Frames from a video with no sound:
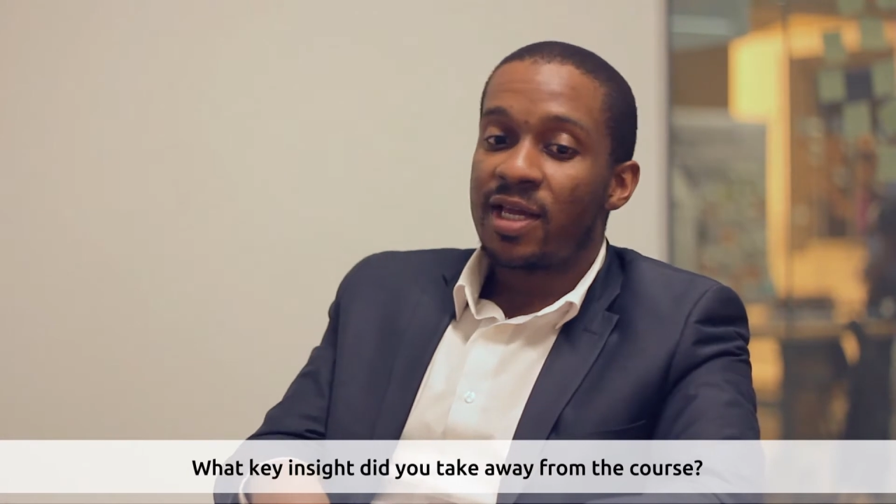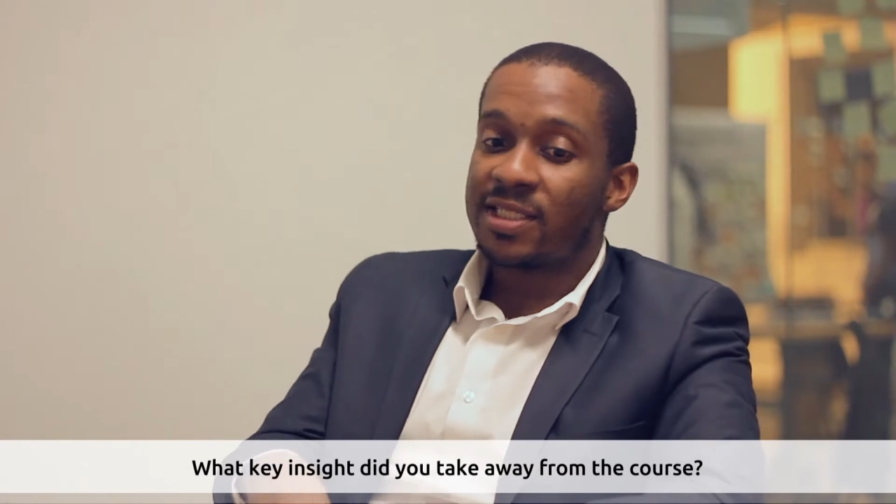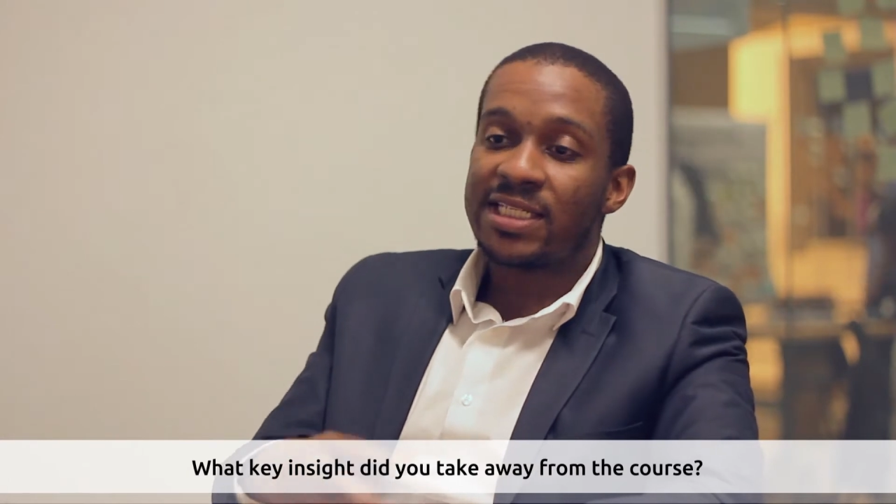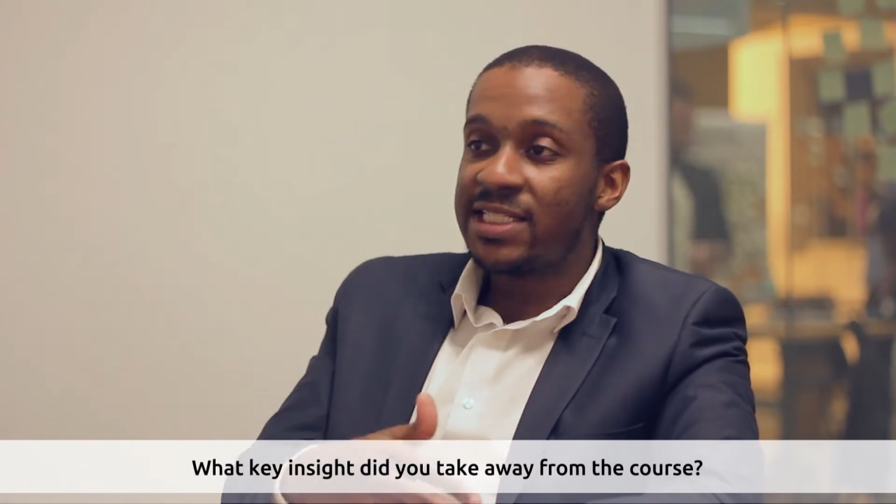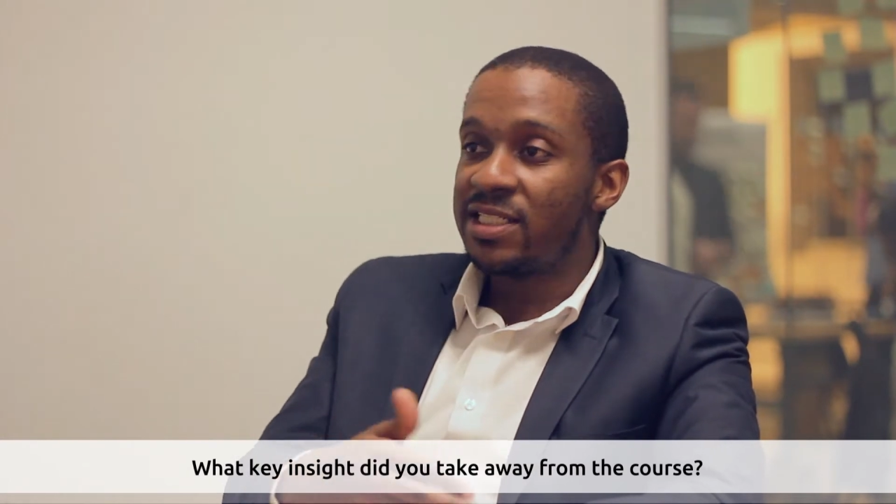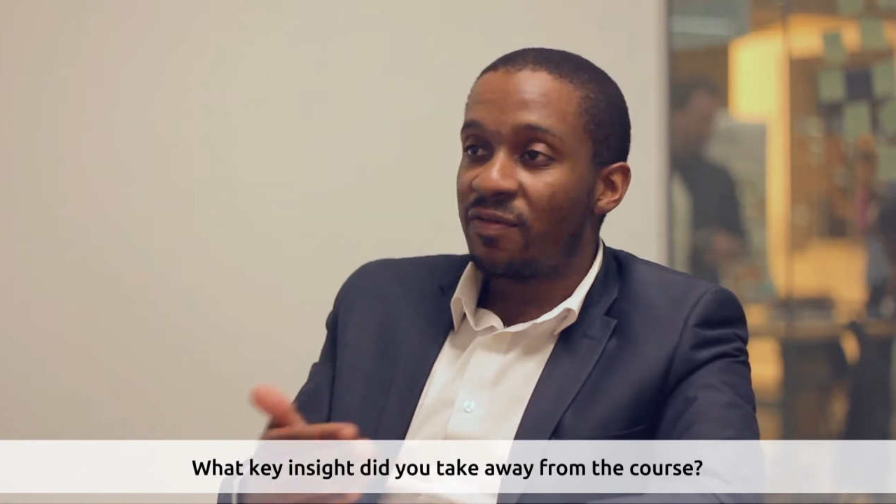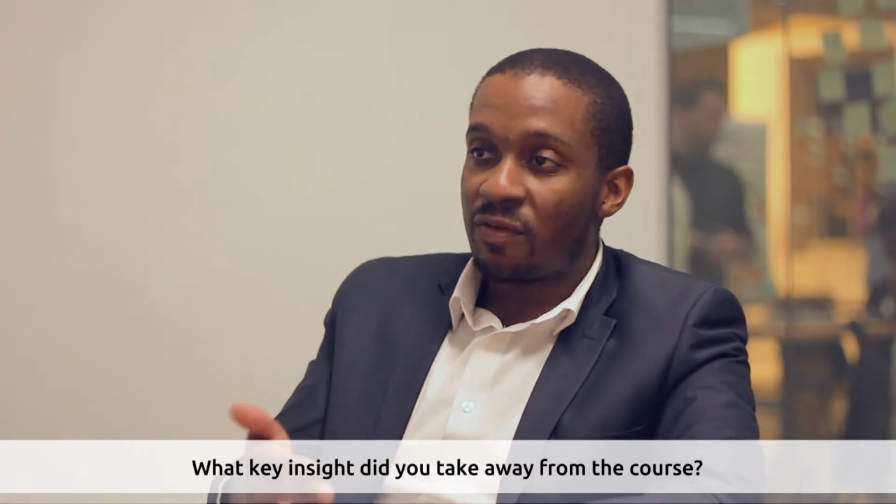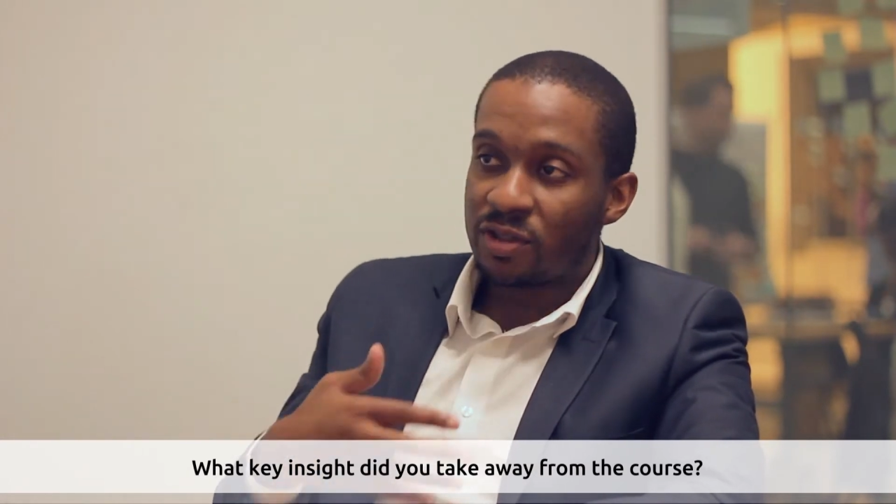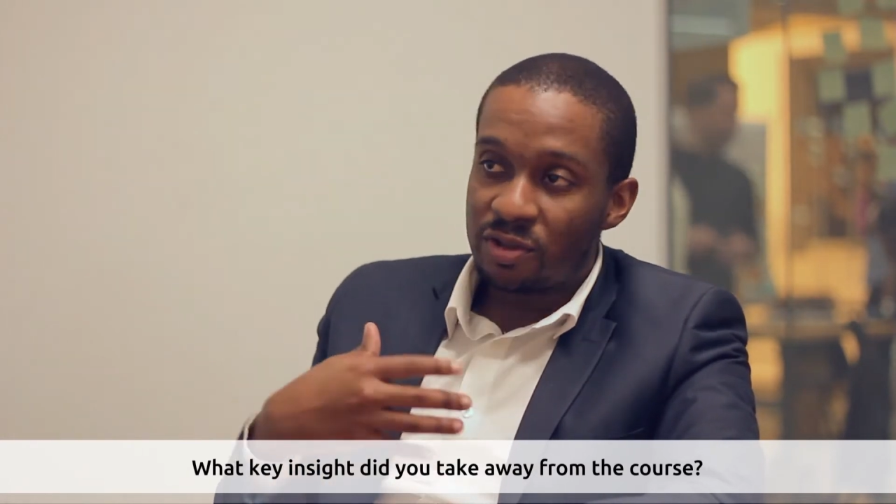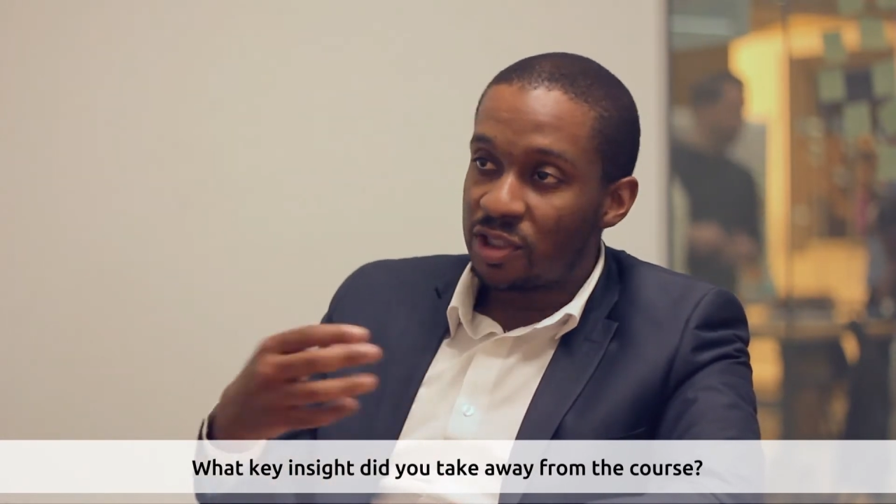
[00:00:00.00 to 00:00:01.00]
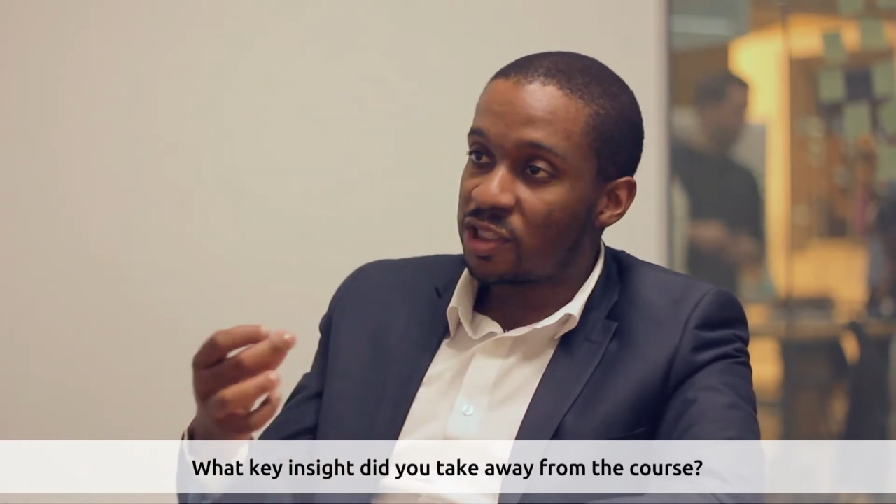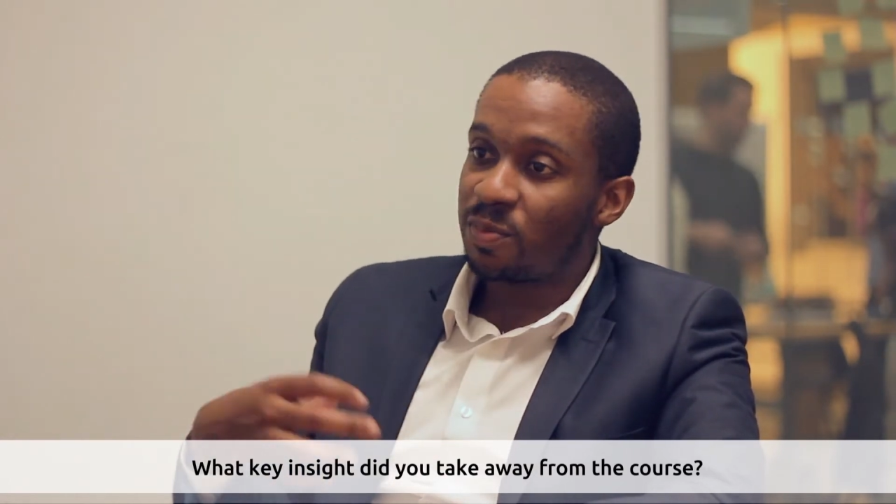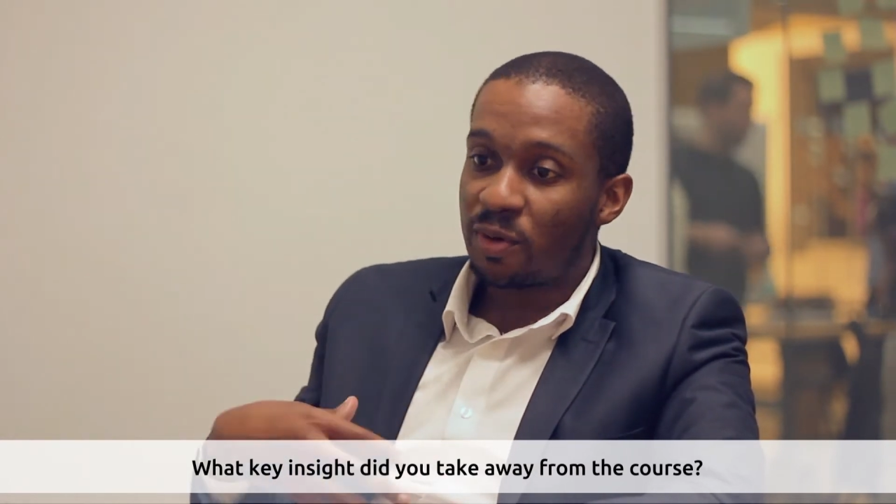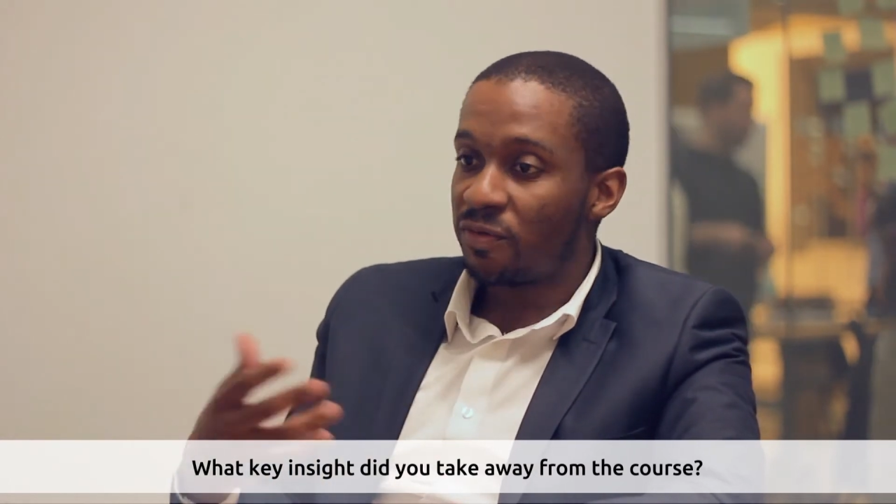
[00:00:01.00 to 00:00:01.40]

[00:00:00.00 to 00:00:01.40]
It's easy for us to just split